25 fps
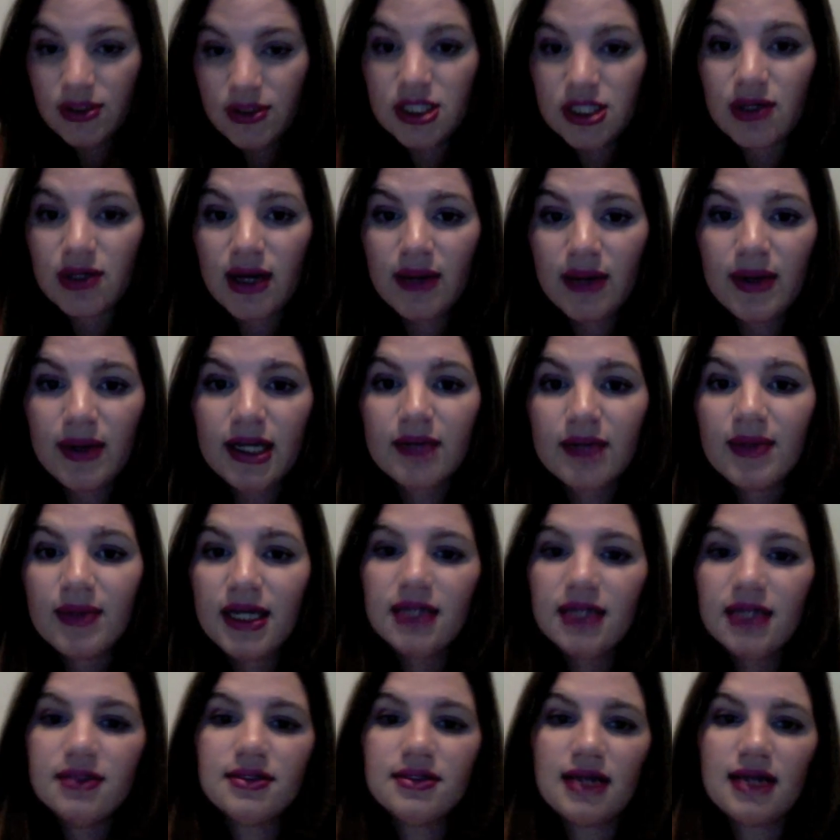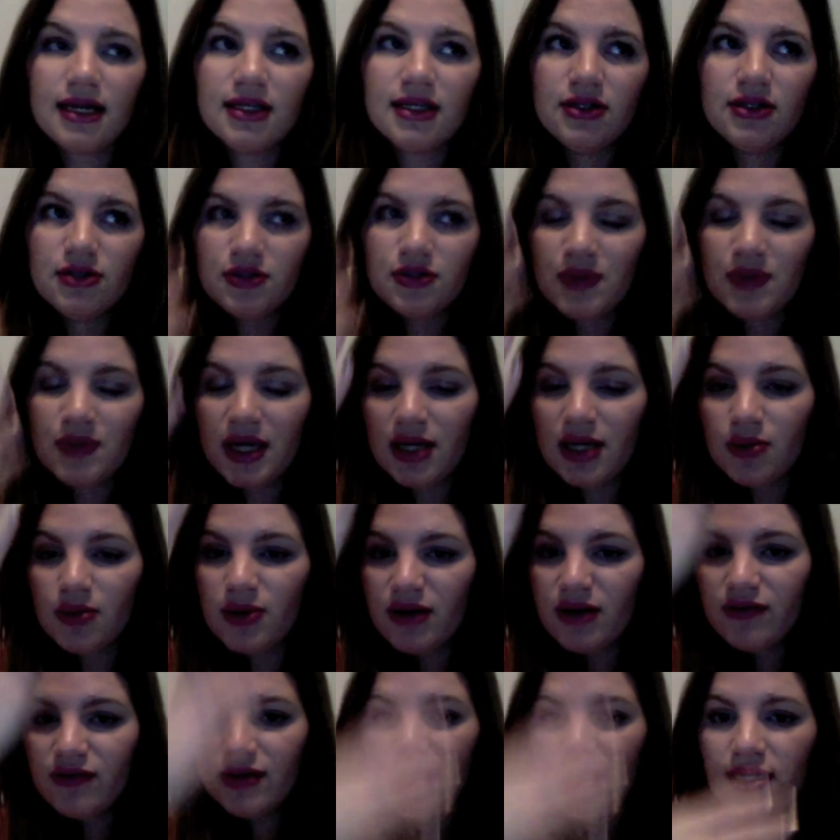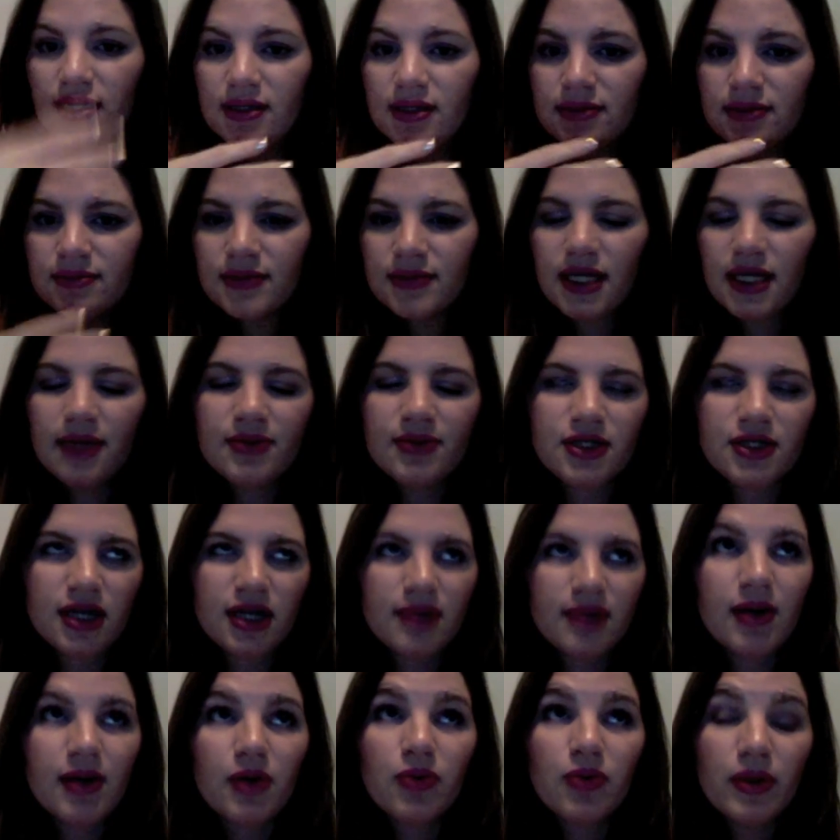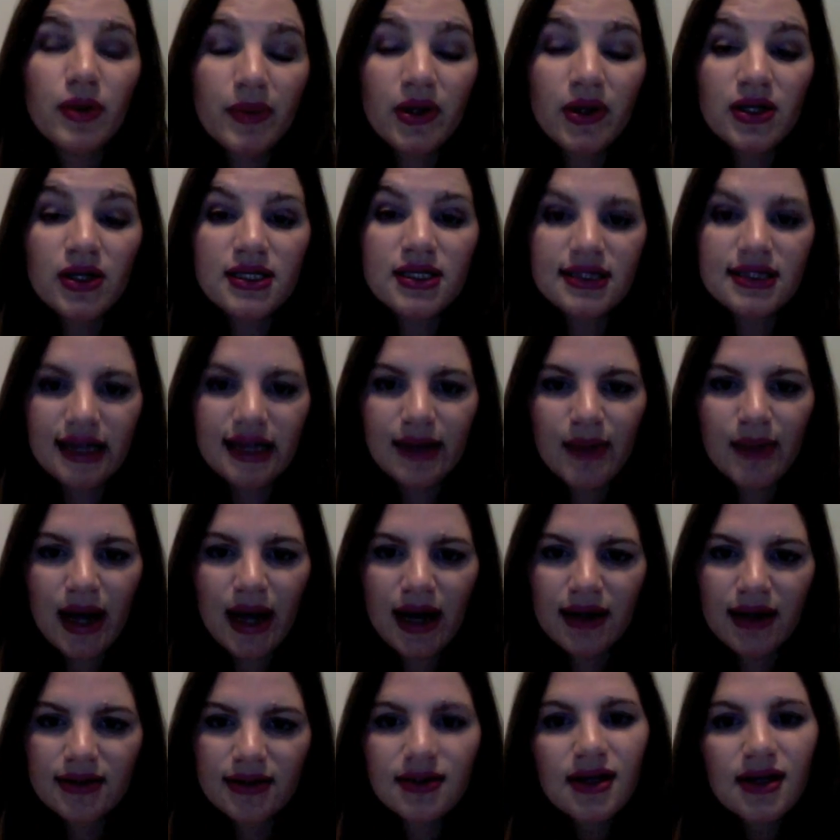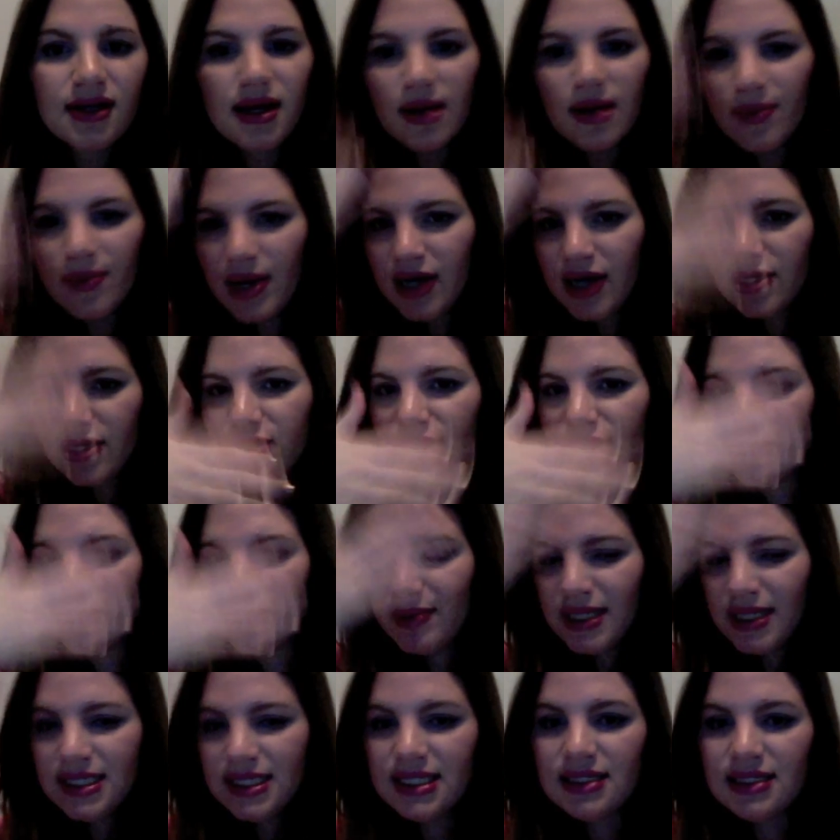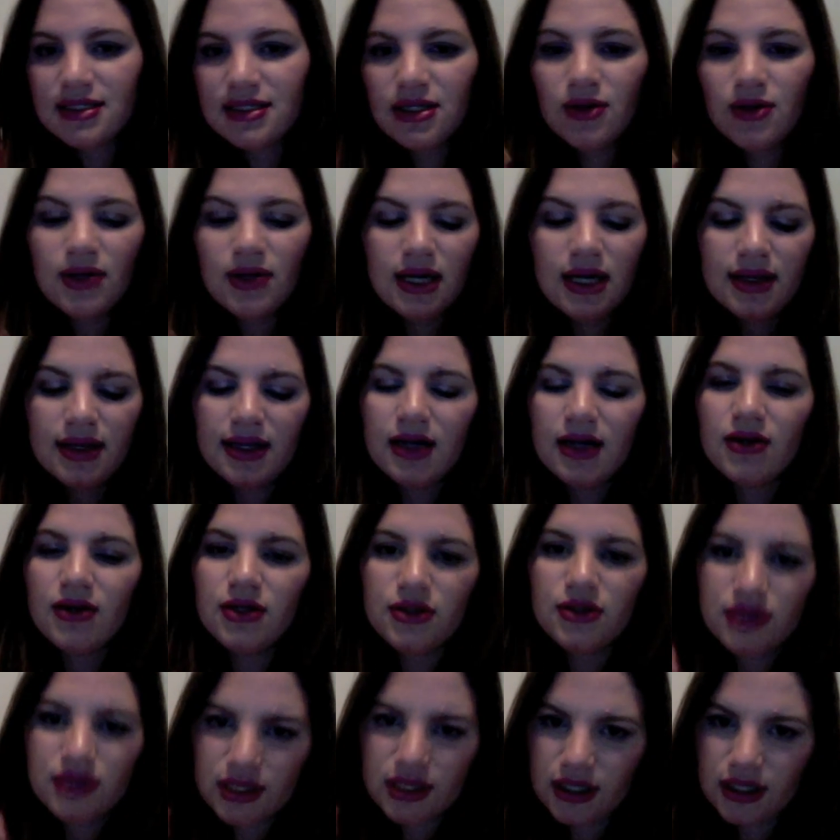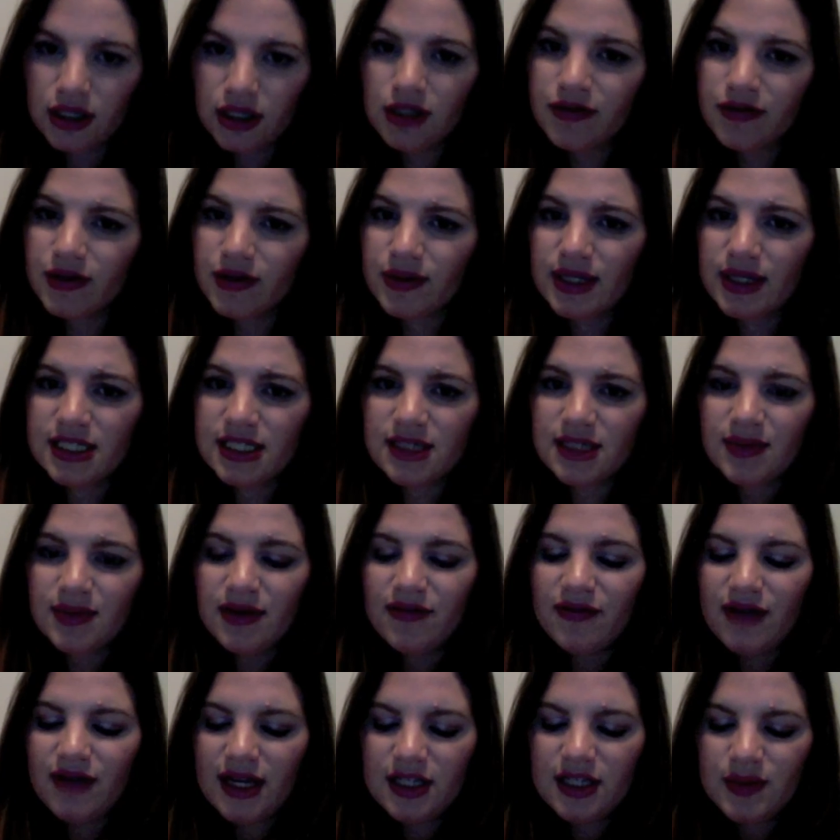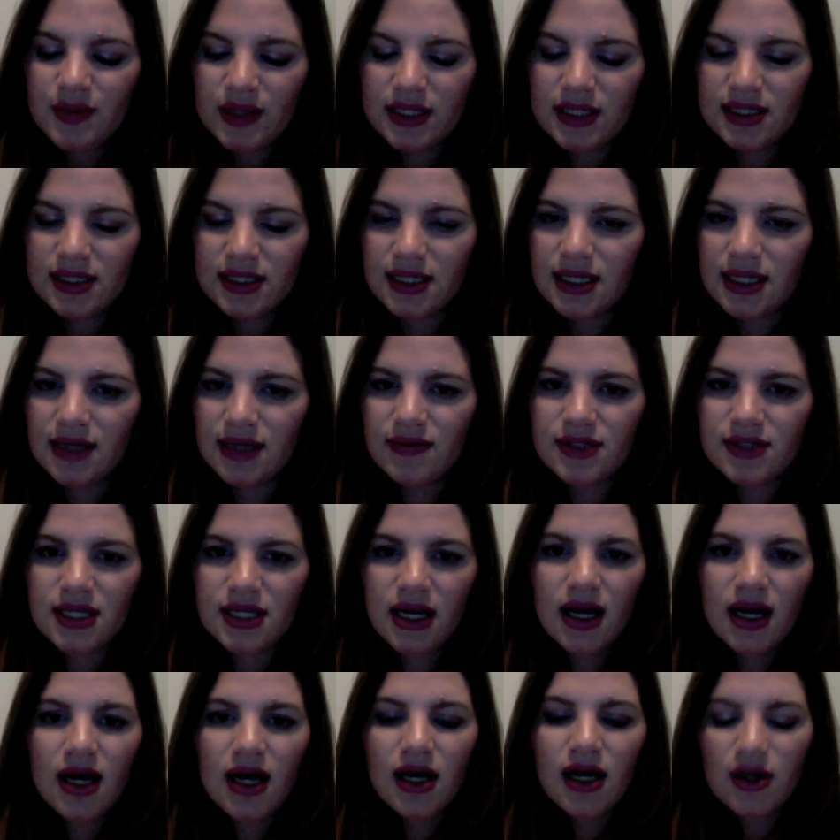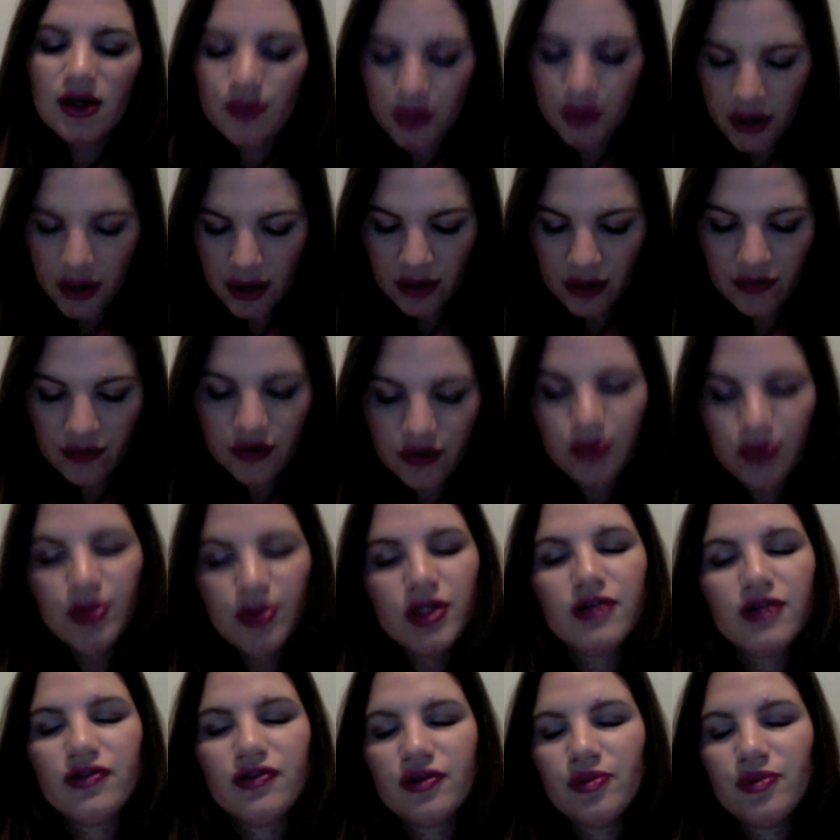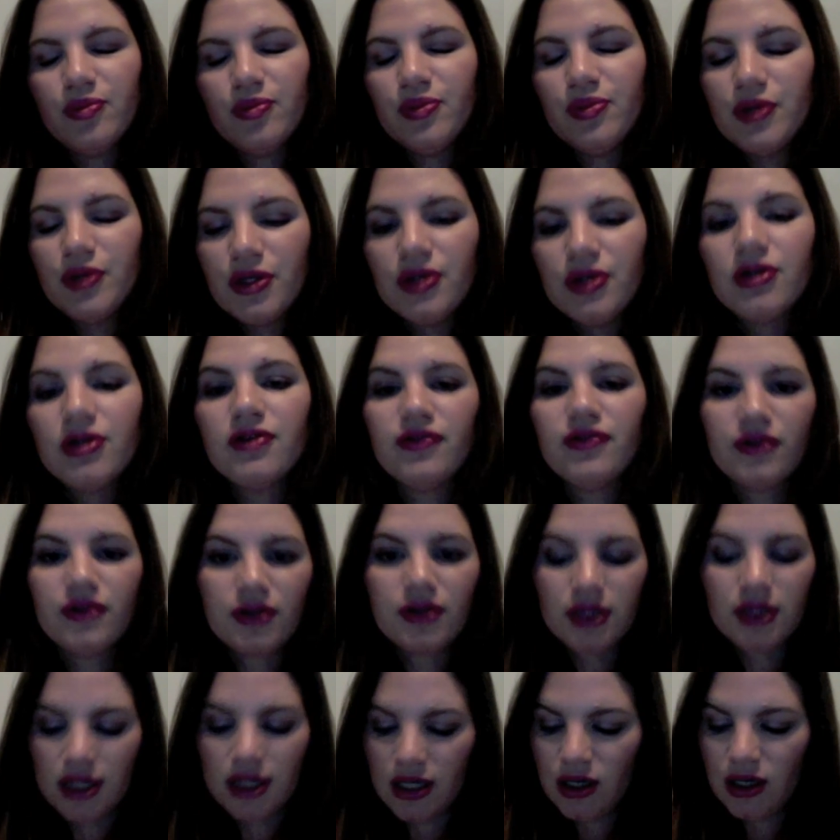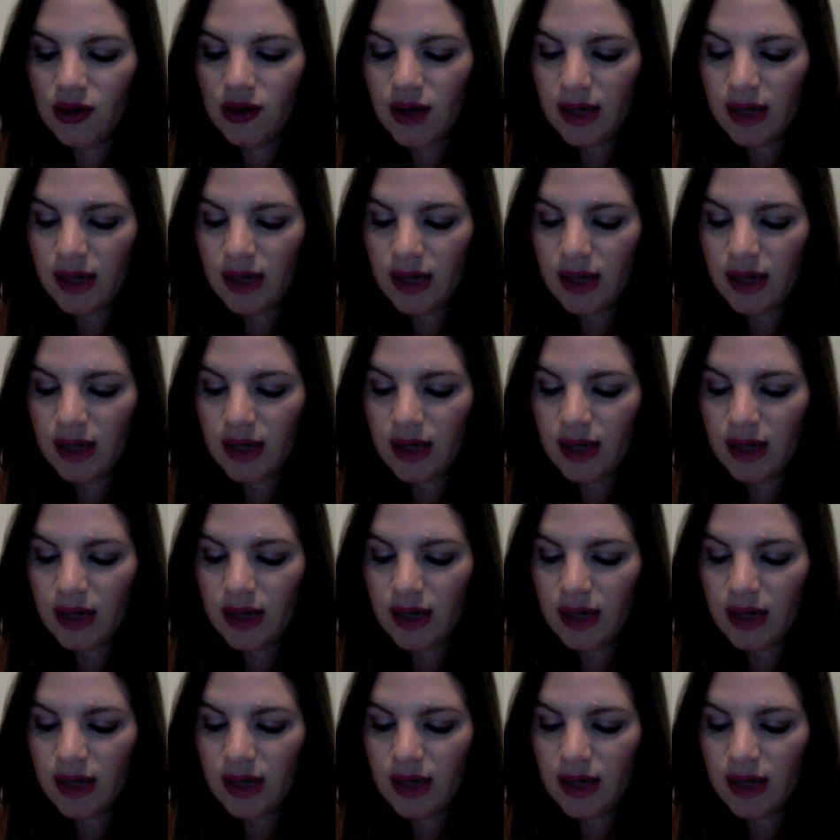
So I recommend I use my my Rimmel Stay Matte powder in my T-zone, and then I'll use this all over the rest of my face because it gives a beautiful, beautiful, beautiful glow.